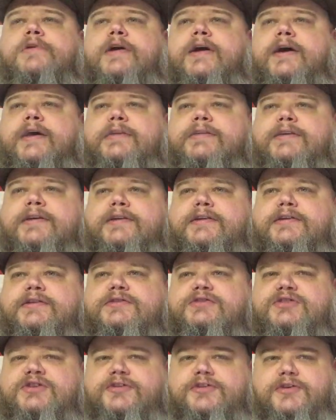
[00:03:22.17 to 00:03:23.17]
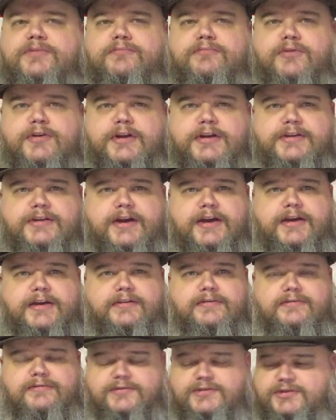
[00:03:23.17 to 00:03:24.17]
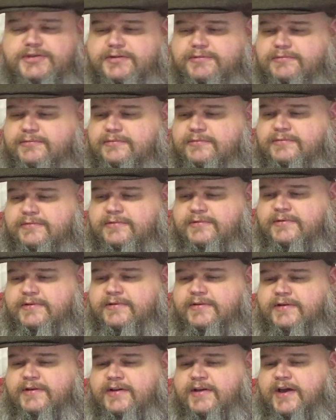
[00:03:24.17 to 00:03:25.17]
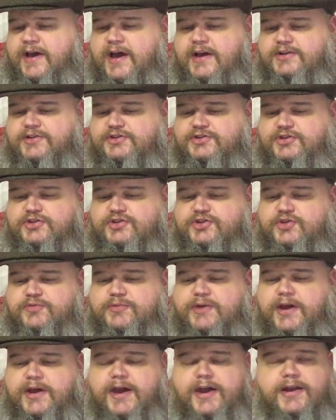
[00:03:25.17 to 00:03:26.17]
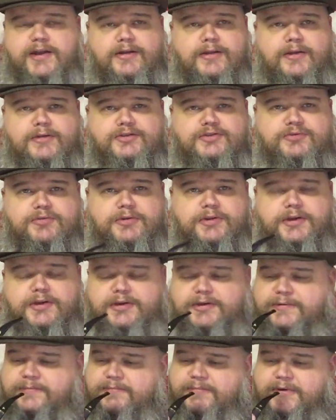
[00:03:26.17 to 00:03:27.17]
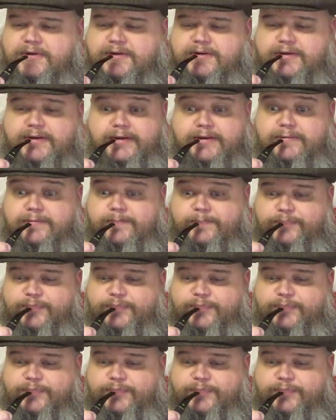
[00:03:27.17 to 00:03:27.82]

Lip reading: I tend to seal them pretty tight, so I just assumed I got it closed really good, but no.